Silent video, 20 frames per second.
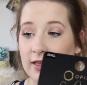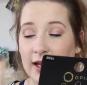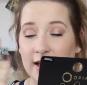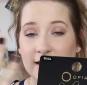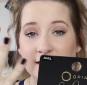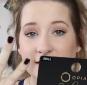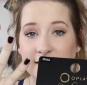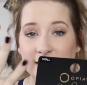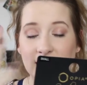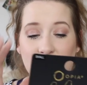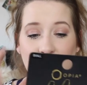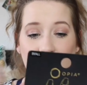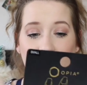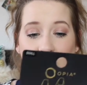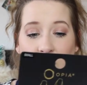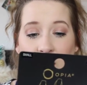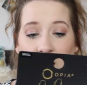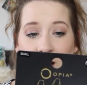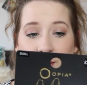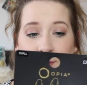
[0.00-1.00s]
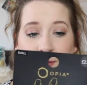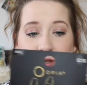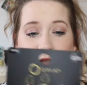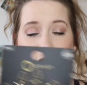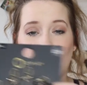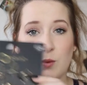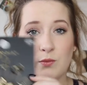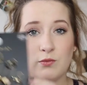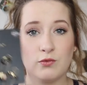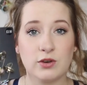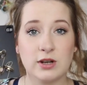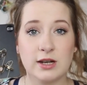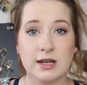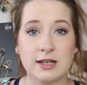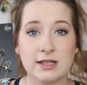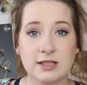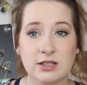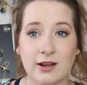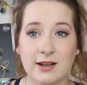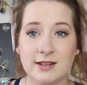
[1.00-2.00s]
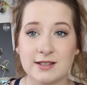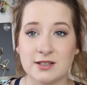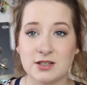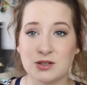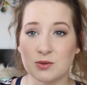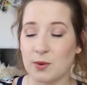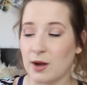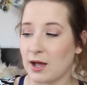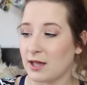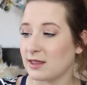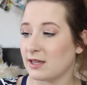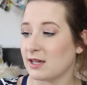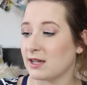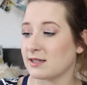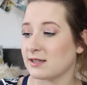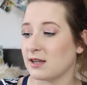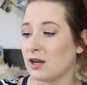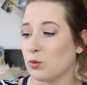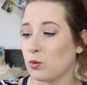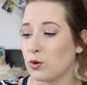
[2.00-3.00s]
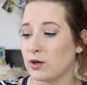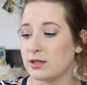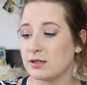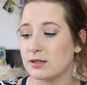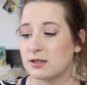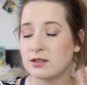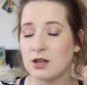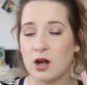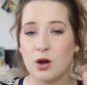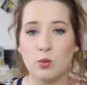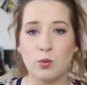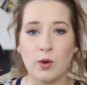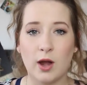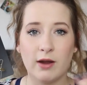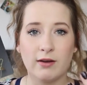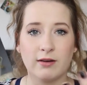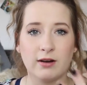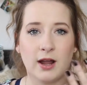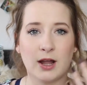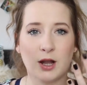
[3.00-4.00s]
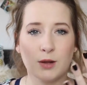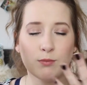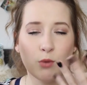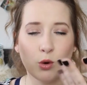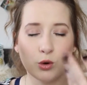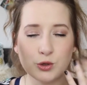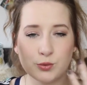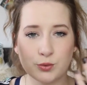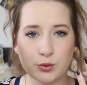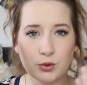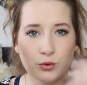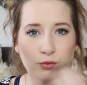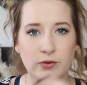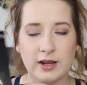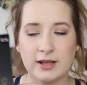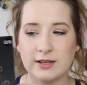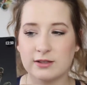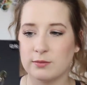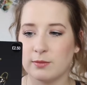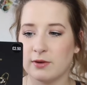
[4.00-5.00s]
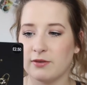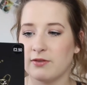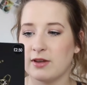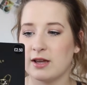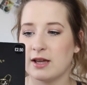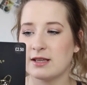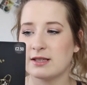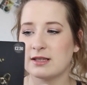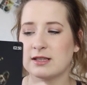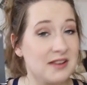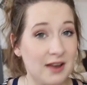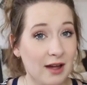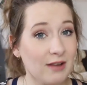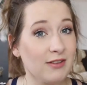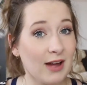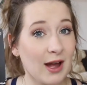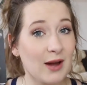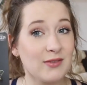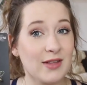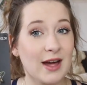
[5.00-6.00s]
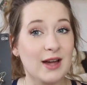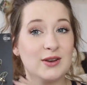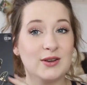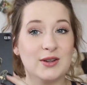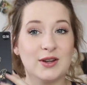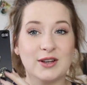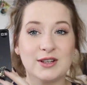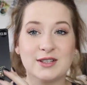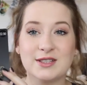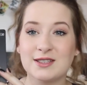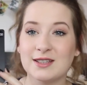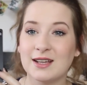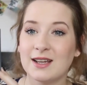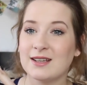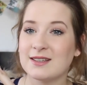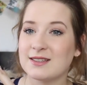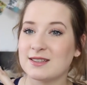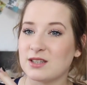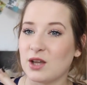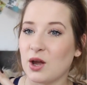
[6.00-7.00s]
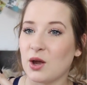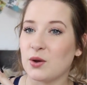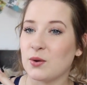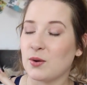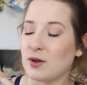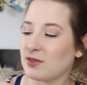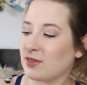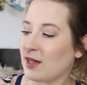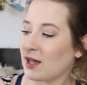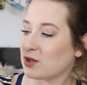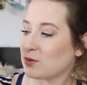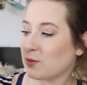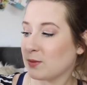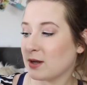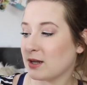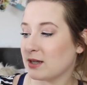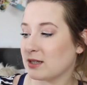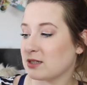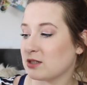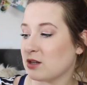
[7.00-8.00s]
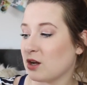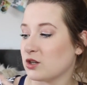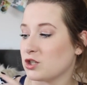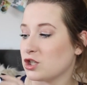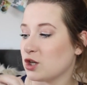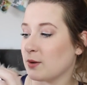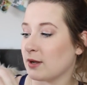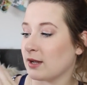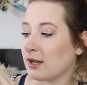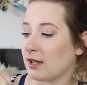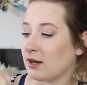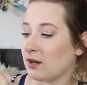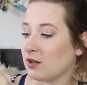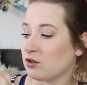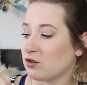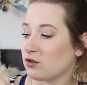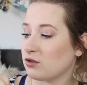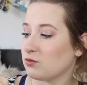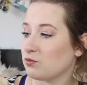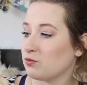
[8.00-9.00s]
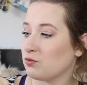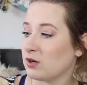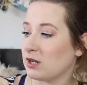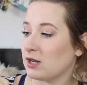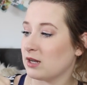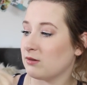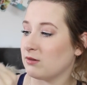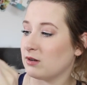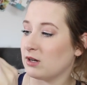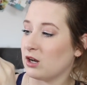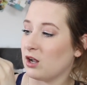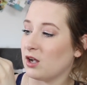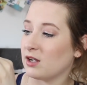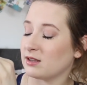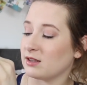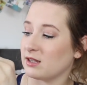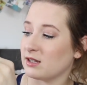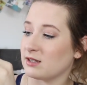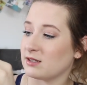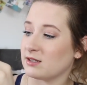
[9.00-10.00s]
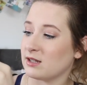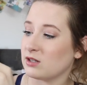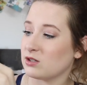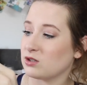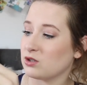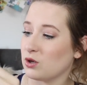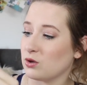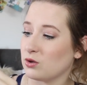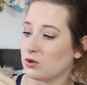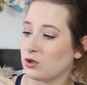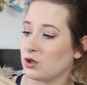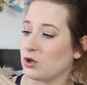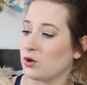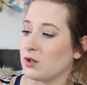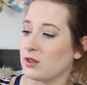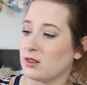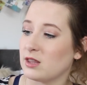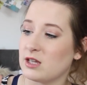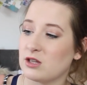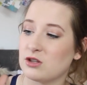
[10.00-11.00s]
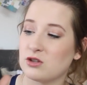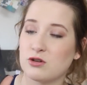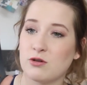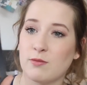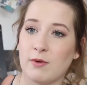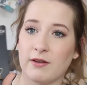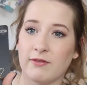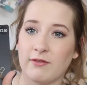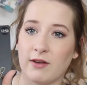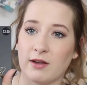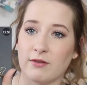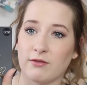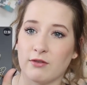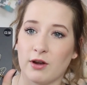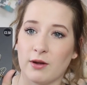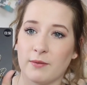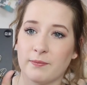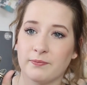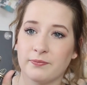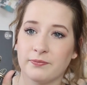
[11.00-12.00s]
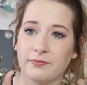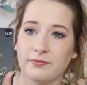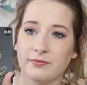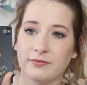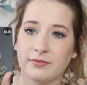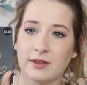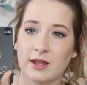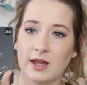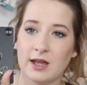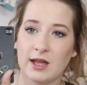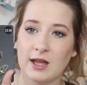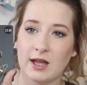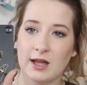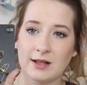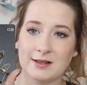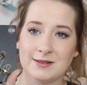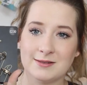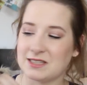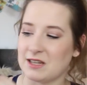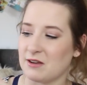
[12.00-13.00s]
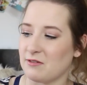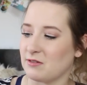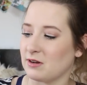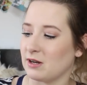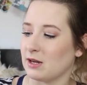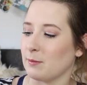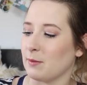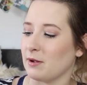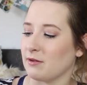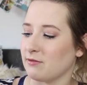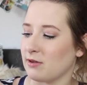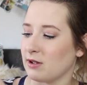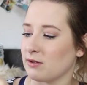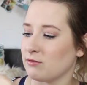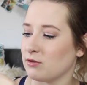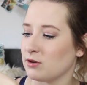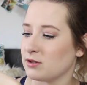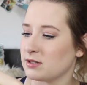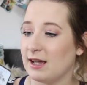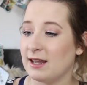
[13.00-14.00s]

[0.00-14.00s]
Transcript: this, so I'm really excited to wear these, and I wanted to start wearing like multiple rings on my fingers. Love how that looks, so that's what I'm going to start doing, and I just really, really like these. They're so cute. These two are my favourite. Definitely my favourite.